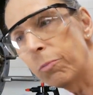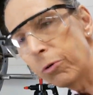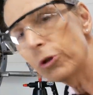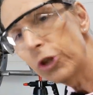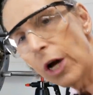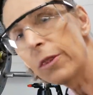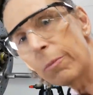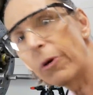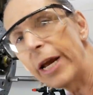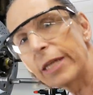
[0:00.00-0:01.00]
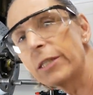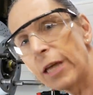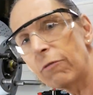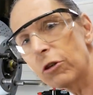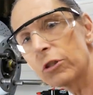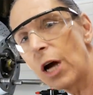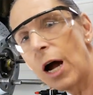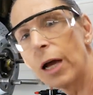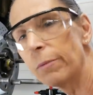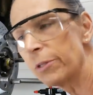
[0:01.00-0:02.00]
push on the brakes several
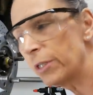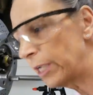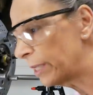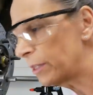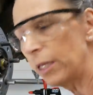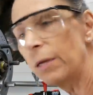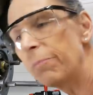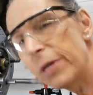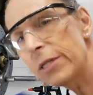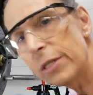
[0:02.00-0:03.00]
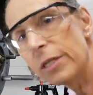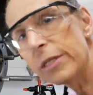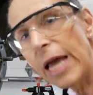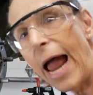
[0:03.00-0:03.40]
times to get the pistons